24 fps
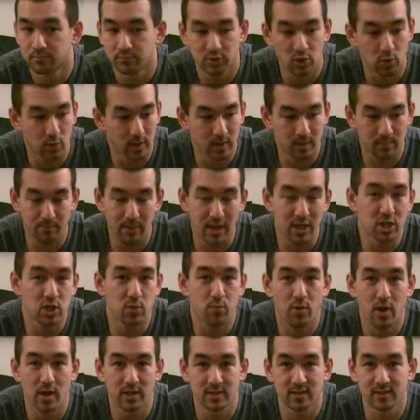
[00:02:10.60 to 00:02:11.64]
doing
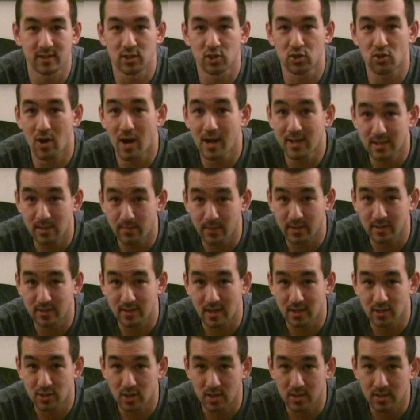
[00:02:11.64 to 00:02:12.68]
bench presses and tricep
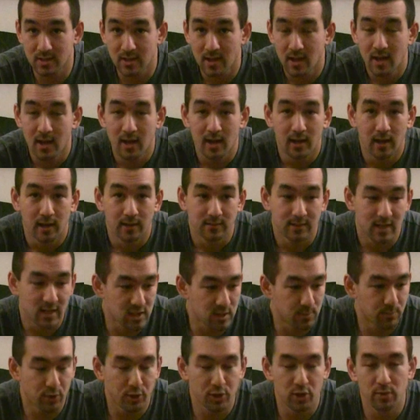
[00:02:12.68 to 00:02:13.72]
extensions
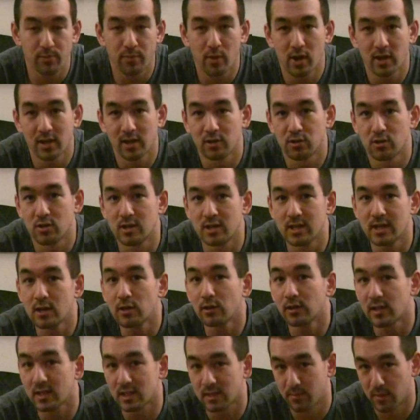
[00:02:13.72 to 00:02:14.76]
doesn't put your body under
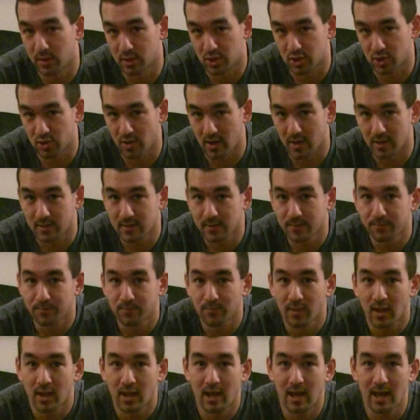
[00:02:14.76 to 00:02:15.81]
nearly as much stress.
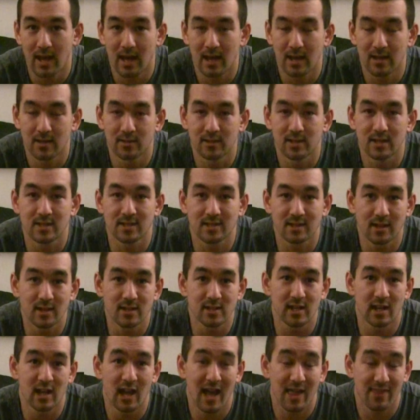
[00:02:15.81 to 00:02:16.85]
And the
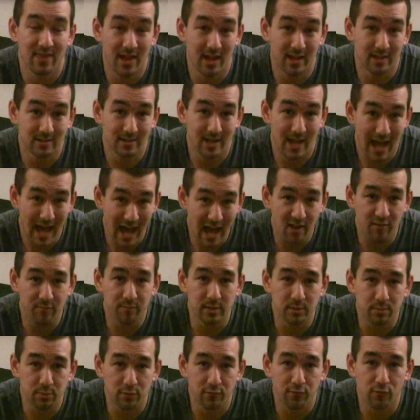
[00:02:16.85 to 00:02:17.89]
studies that have
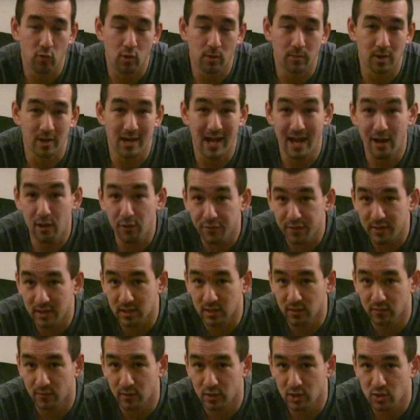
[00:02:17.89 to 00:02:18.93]
been performed on healthy
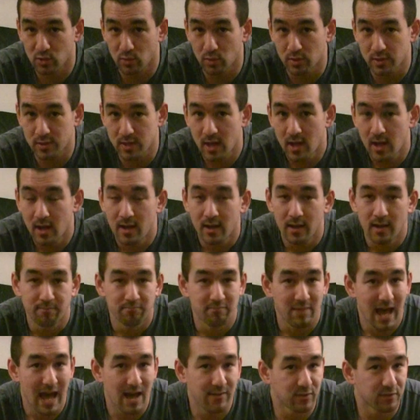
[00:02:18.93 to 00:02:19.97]
individuals
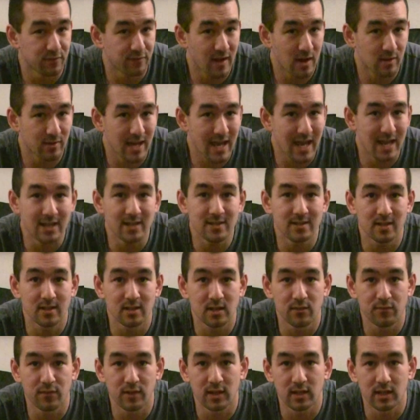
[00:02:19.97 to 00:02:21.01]
haven't found any
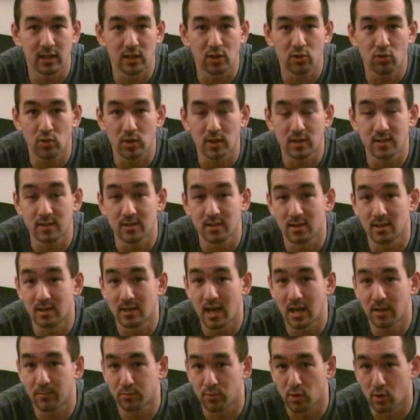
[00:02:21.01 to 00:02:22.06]
significant increases in
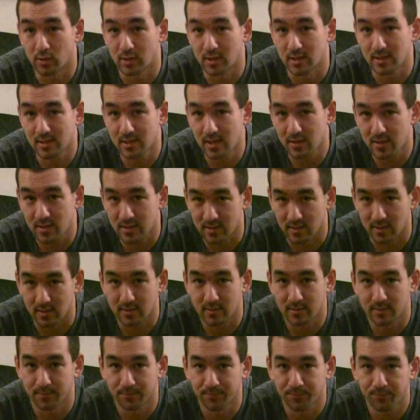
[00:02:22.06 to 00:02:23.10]
net protein
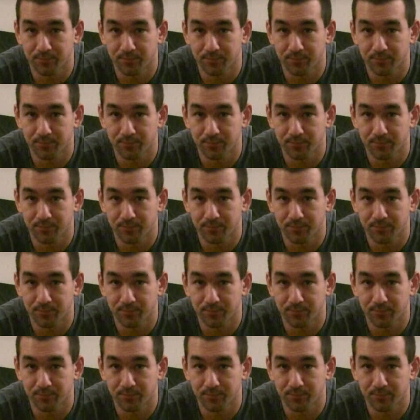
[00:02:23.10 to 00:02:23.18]
synthesis.